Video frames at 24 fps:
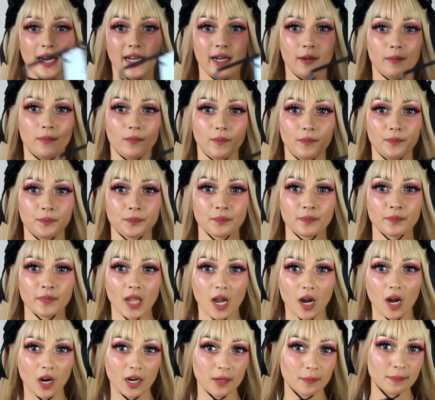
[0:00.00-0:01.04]
um,
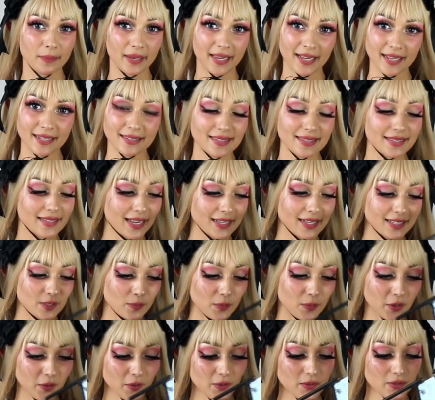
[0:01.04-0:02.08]
armbands, I
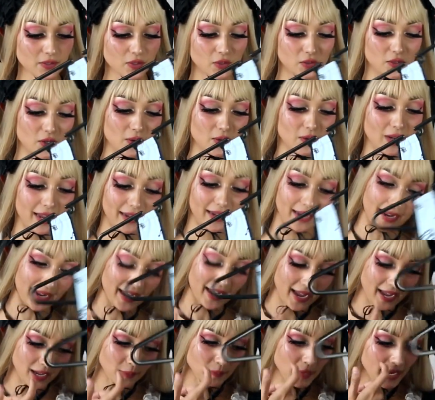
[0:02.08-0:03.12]
suppose. So like I
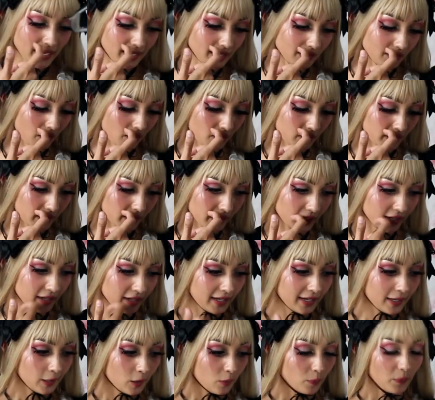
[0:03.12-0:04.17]
can't make it longer,
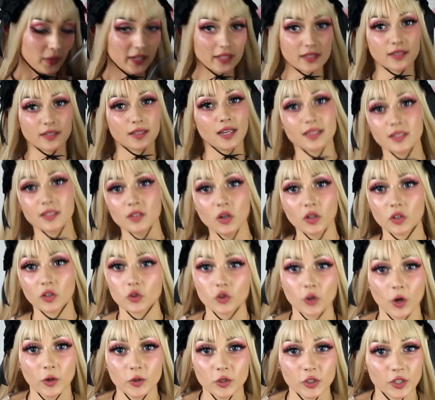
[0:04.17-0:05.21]
but it's, it's not
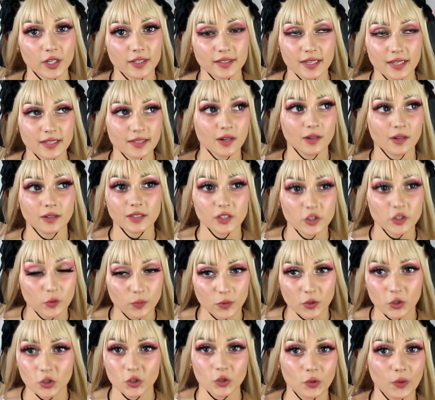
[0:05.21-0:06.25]
atrocious. It's not
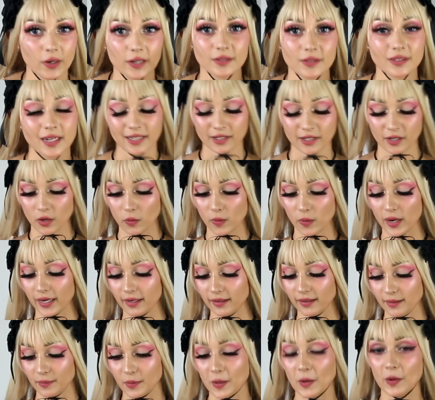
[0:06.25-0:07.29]
super short. I don't know
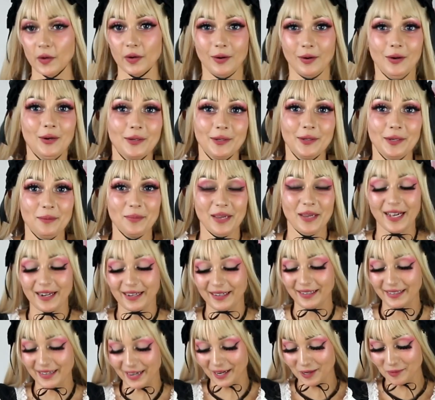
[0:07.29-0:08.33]
why I'm going on about
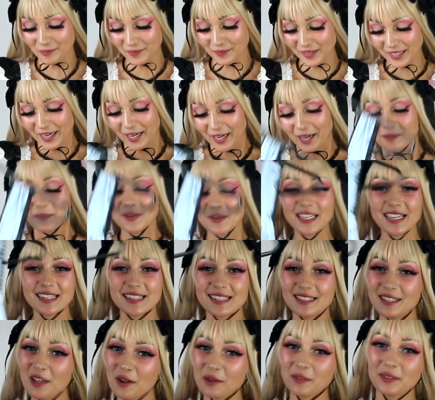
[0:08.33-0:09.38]
it. Um, but
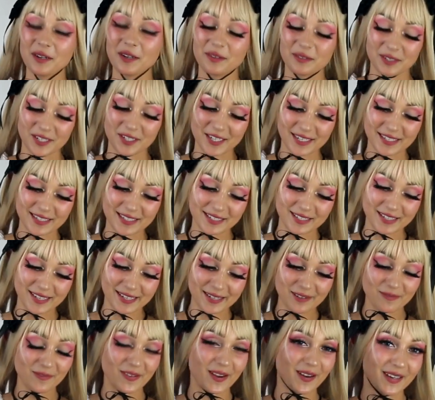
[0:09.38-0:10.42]
yes, no, no, she's,
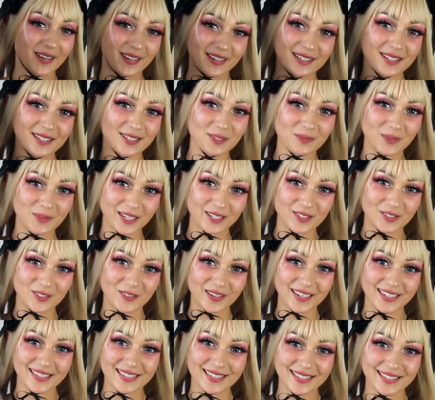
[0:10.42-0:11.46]
she's a very sweet
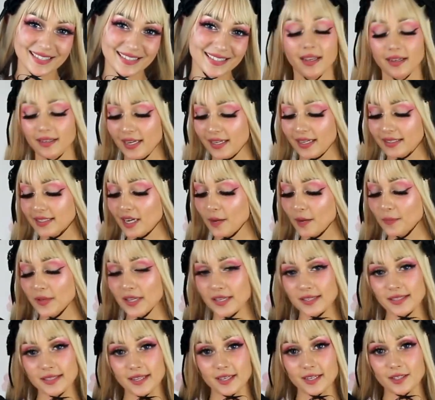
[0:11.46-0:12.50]
dress. Next up
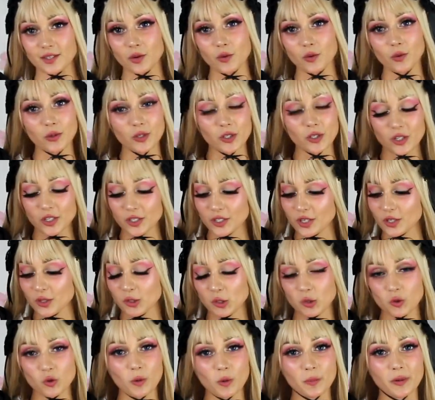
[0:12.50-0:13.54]
is this gorgeous
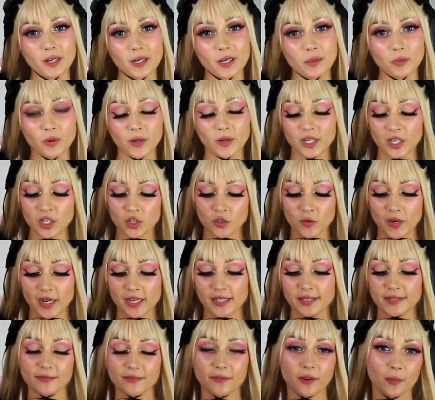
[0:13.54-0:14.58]
strawberry print
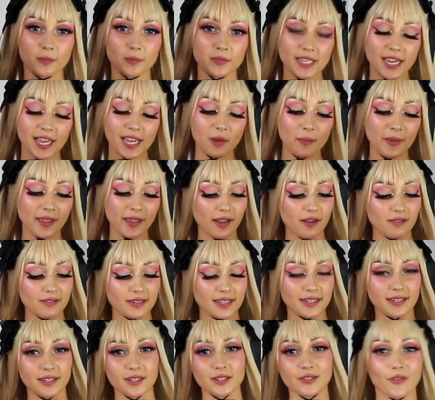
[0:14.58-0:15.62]
dress from Taobao
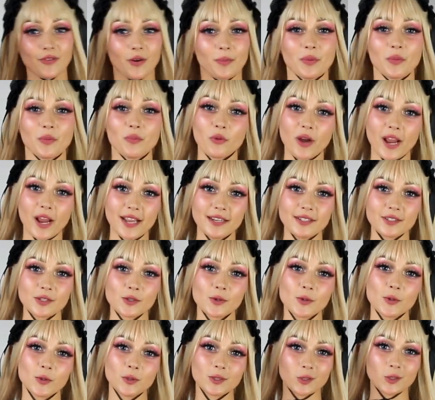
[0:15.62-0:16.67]
and is from a brand
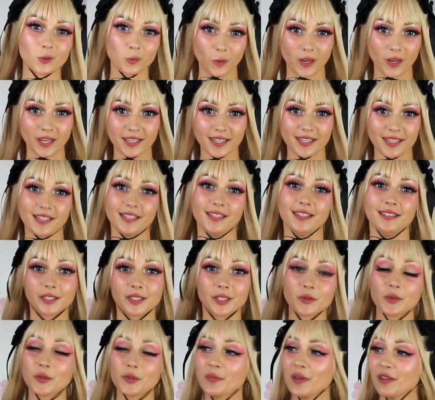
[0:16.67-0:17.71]
called Winky.
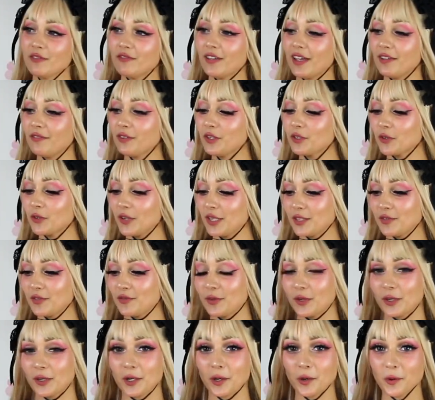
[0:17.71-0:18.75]
This was my favourite dress
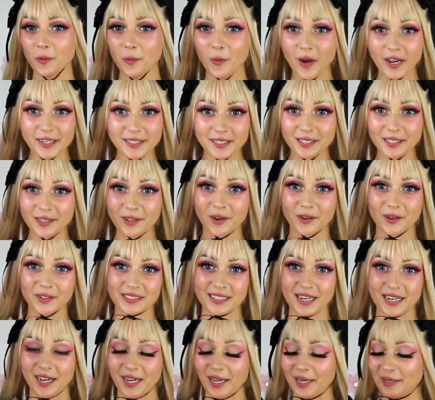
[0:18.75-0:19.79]
for quite a long
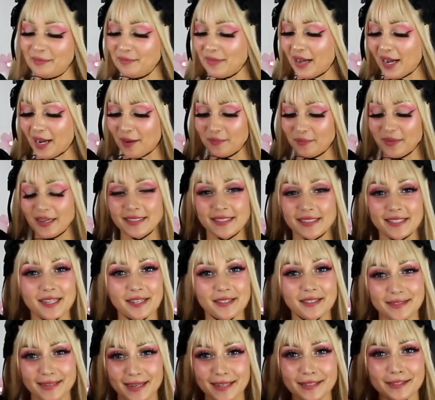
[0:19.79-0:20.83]
time. Um, it's
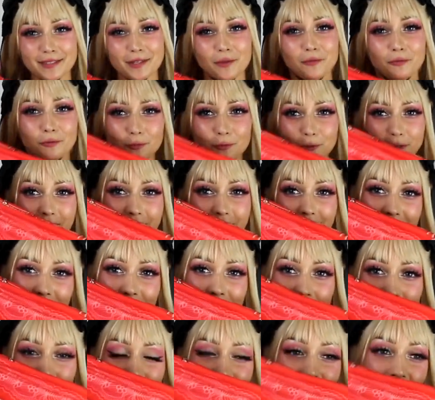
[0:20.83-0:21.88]
just, it's really
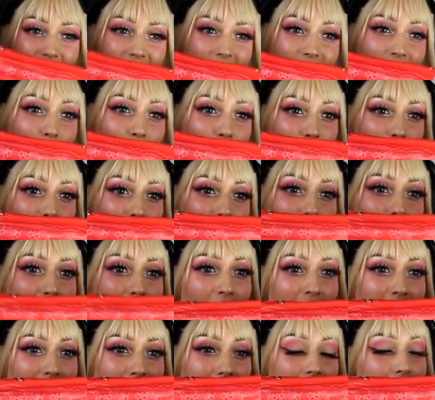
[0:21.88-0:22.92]
gorgeous. The border
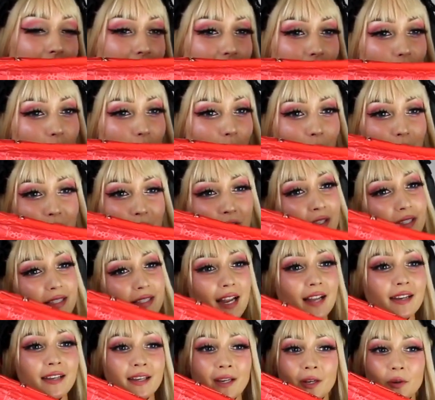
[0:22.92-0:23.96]
print is super
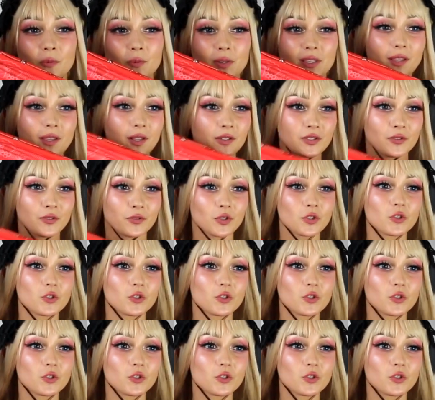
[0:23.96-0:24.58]
stunning with lots of